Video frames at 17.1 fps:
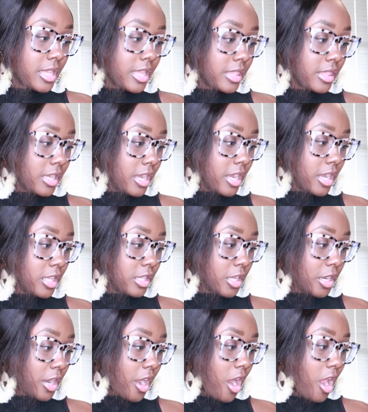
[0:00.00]
in the
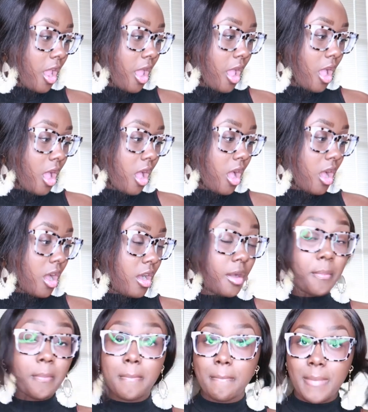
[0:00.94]
color
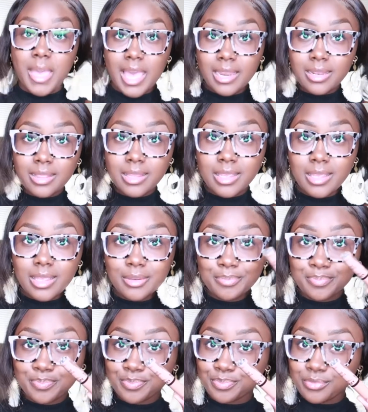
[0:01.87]
um, Madeleine,